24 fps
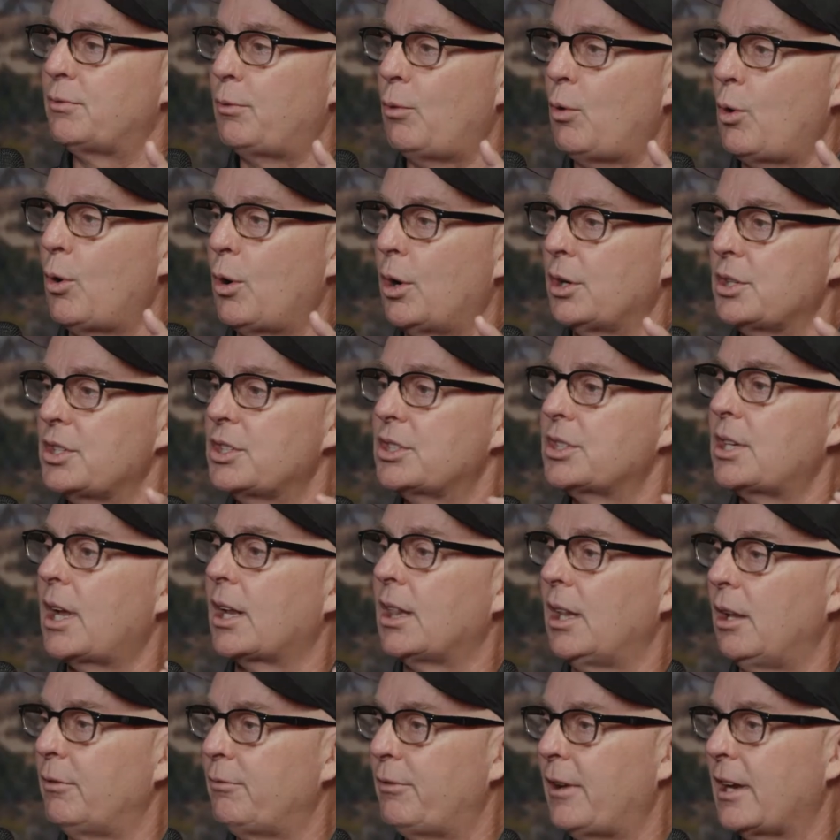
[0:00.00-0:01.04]
for
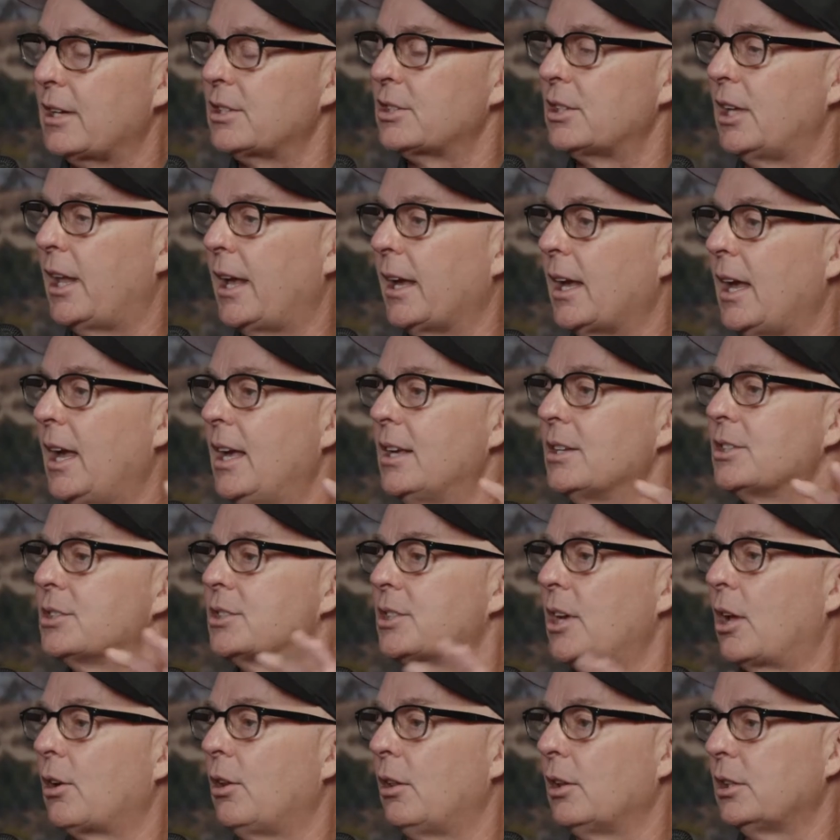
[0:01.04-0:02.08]
subtle effects like
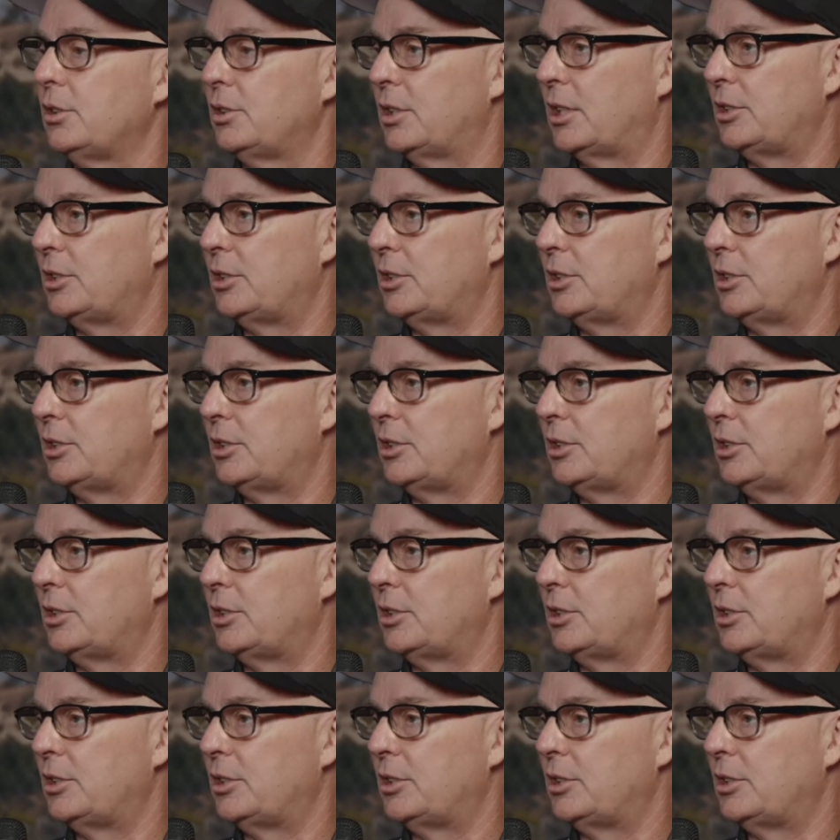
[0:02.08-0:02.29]
subtle